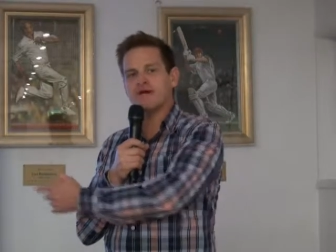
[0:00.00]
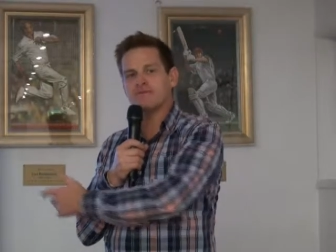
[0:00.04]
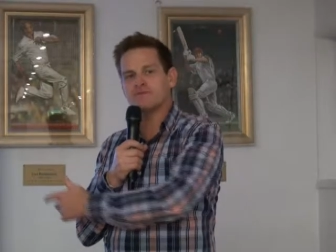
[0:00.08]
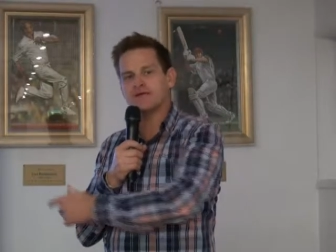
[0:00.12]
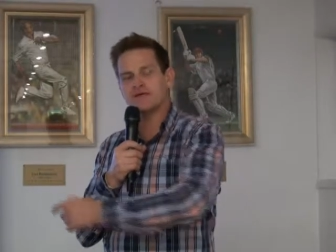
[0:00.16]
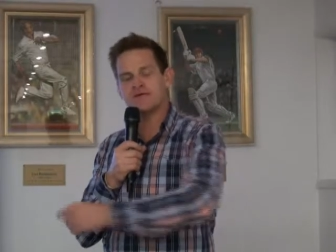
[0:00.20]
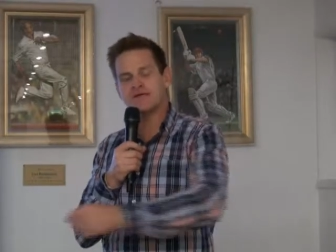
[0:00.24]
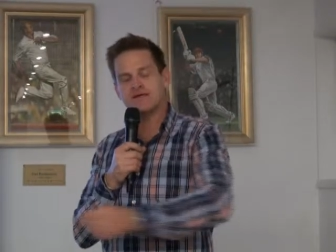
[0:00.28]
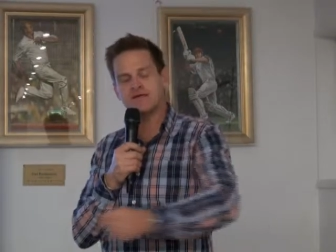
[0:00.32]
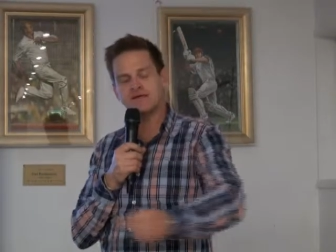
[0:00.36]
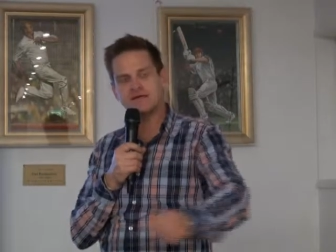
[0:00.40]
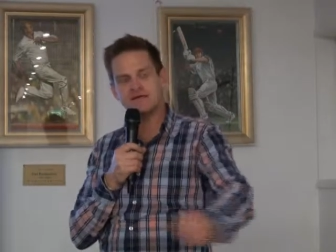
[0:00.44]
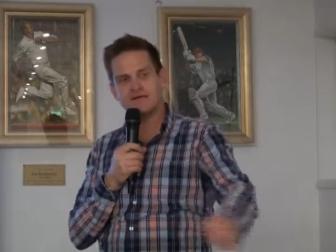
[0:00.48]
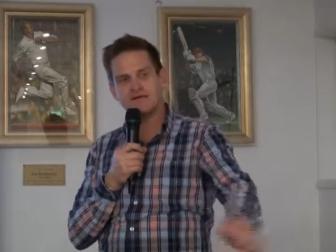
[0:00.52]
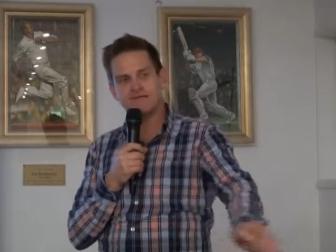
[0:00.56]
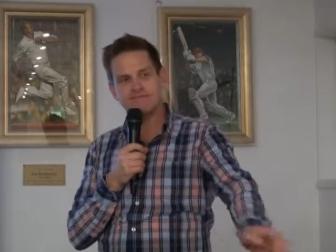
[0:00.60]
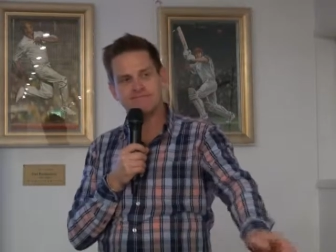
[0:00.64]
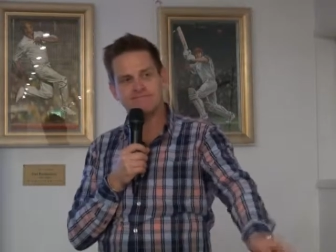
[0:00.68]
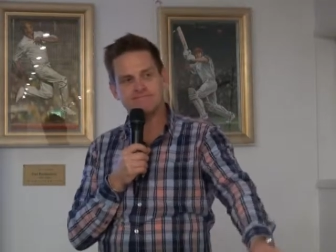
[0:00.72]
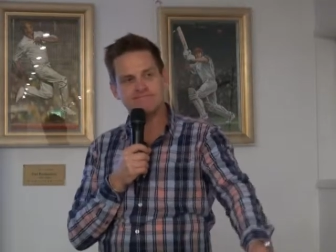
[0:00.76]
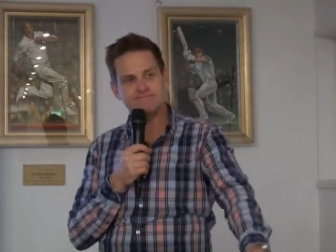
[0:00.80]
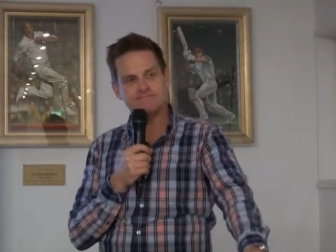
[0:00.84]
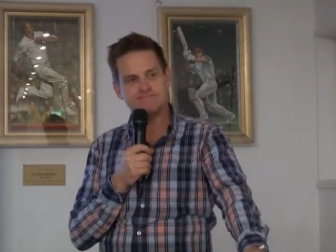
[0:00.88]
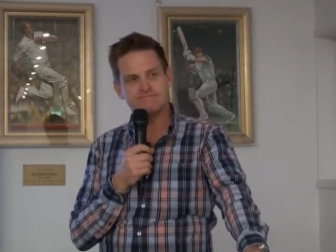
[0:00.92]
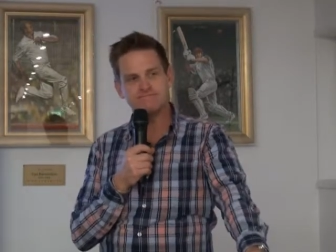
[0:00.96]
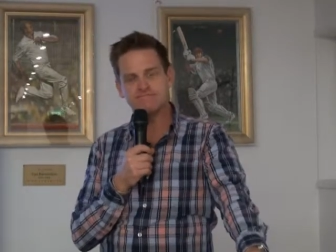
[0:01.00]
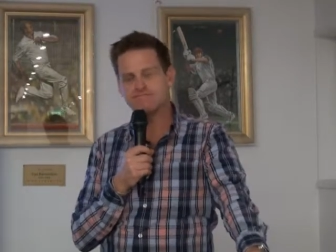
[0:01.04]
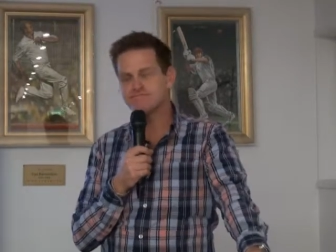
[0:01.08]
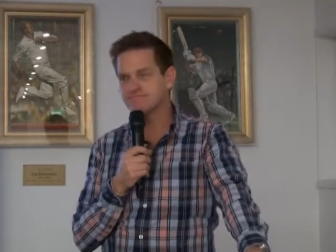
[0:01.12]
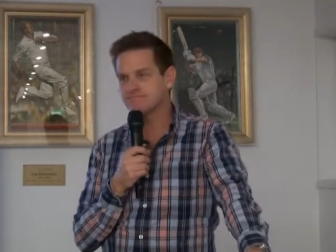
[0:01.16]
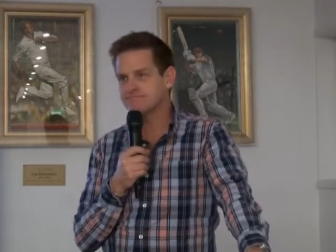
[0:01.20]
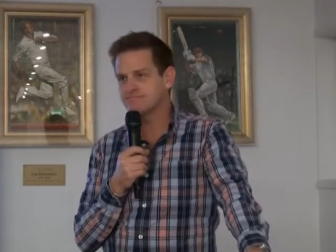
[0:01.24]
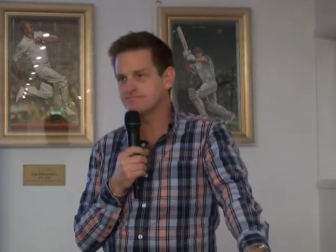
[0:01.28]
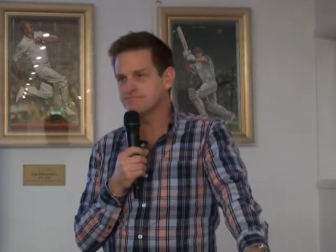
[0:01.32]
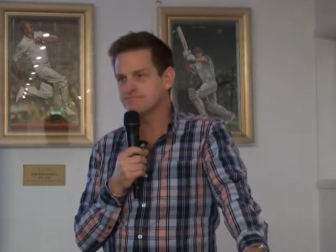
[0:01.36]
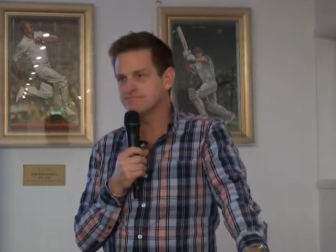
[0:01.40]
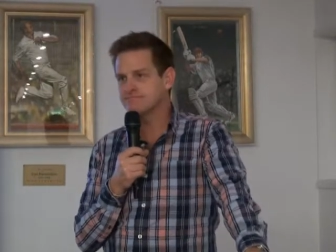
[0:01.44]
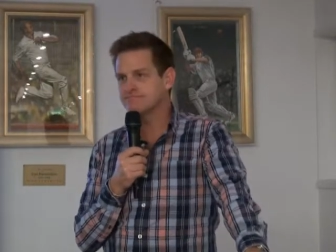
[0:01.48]
coming here?
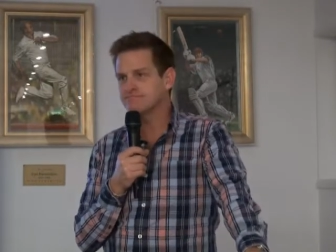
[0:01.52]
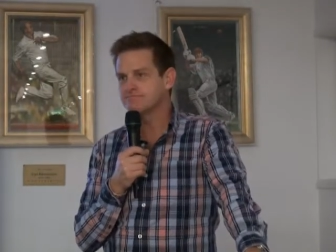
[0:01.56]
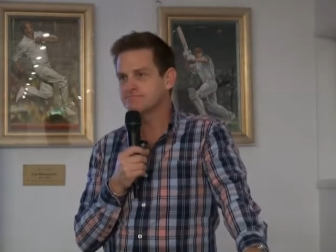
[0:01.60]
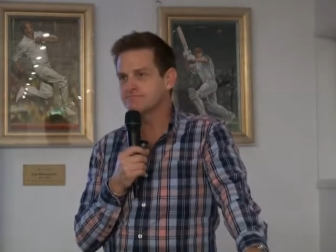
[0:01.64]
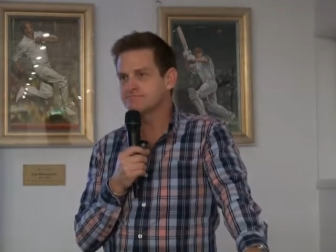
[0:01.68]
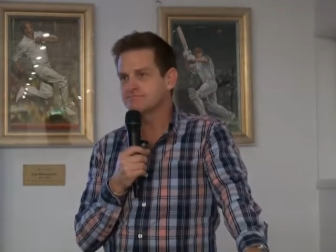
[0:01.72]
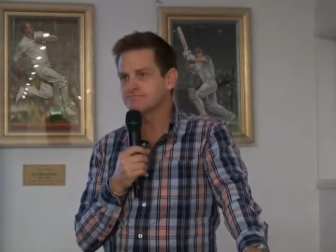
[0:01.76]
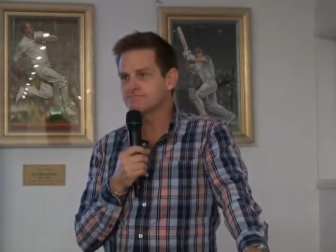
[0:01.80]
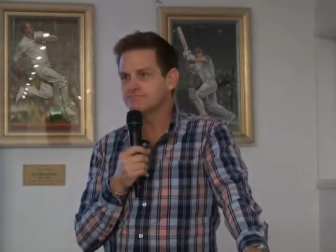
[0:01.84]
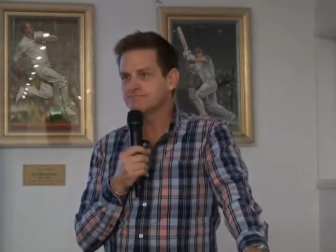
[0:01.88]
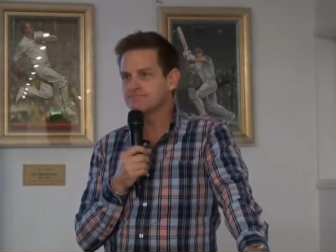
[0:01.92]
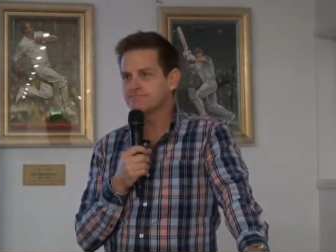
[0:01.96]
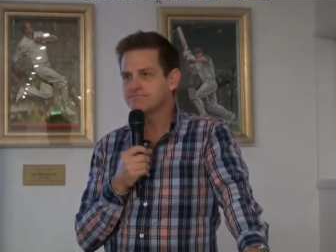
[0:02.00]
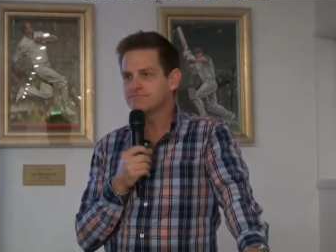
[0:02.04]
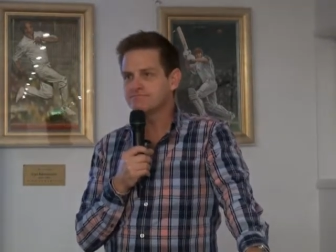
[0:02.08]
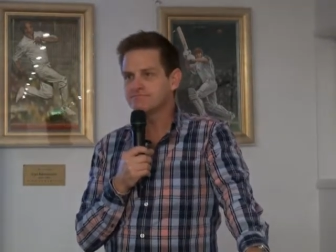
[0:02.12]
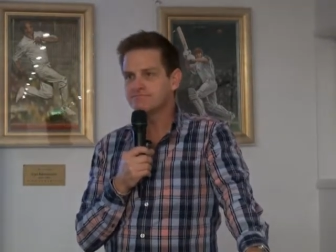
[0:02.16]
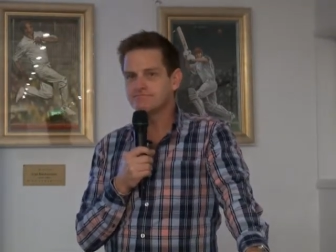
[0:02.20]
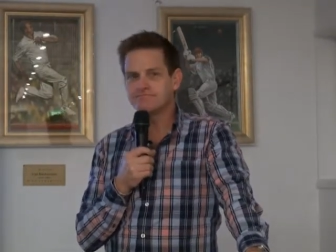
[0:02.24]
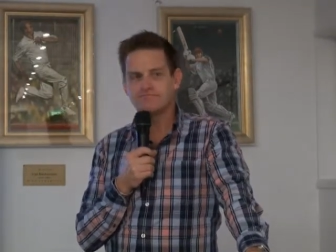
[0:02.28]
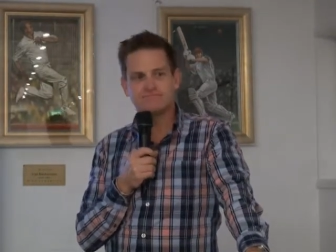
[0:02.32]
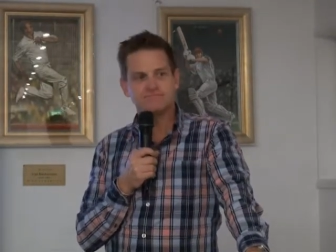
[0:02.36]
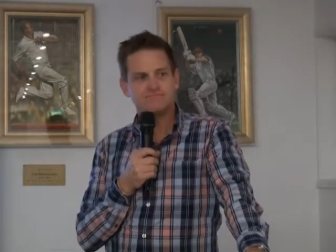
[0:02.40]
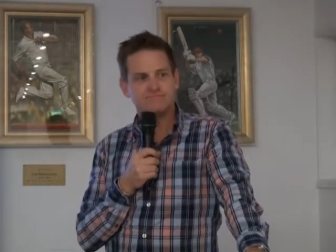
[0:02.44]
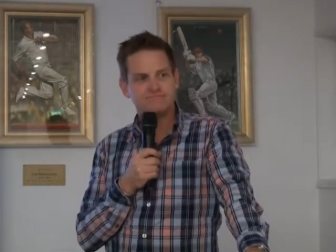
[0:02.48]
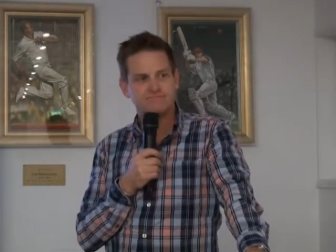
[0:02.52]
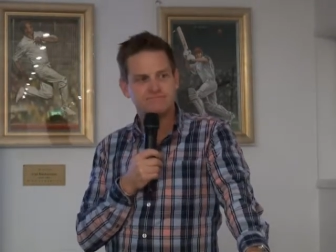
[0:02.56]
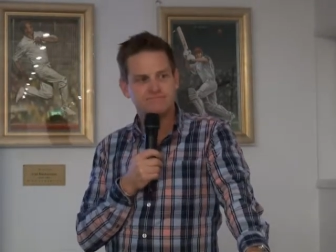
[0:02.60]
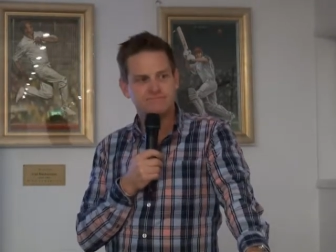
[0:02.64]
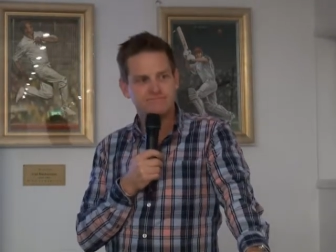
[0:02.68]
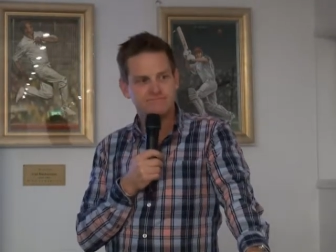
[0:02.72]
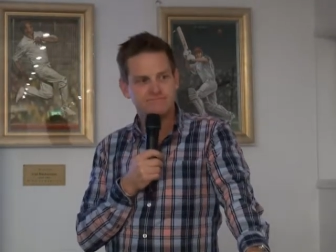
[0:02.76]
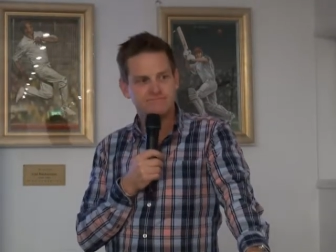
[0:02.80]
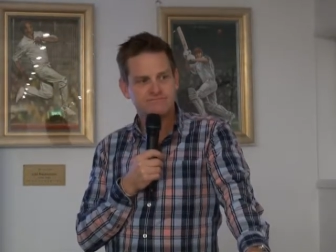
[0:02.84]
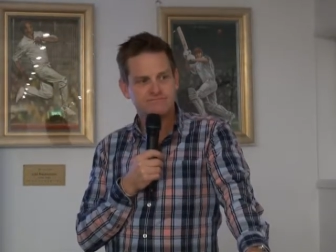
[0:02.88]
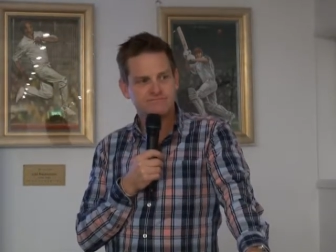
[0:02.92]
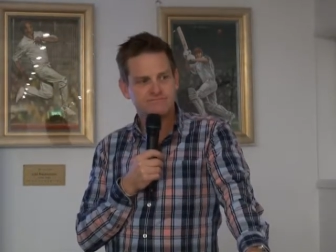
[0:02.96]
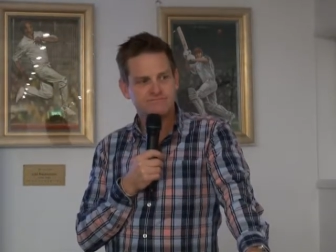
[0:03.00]
Anywhere they could lay
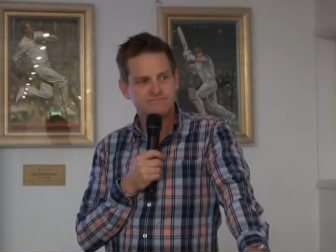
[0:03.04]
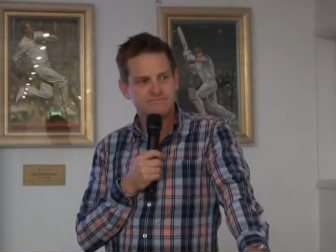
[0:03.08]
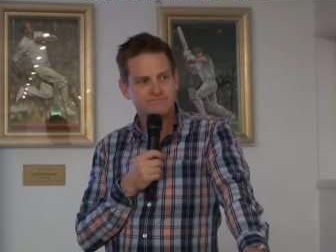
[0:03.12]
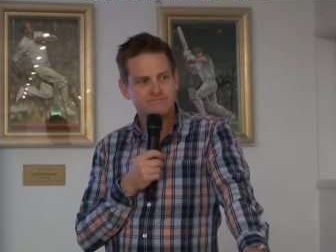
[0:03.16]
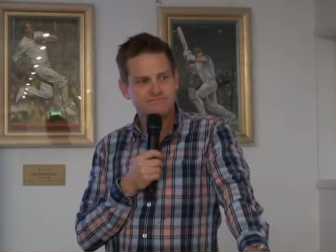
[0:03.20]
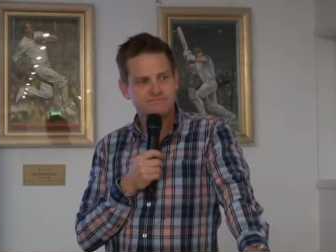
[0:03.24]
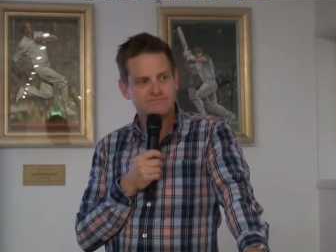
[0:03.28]
down.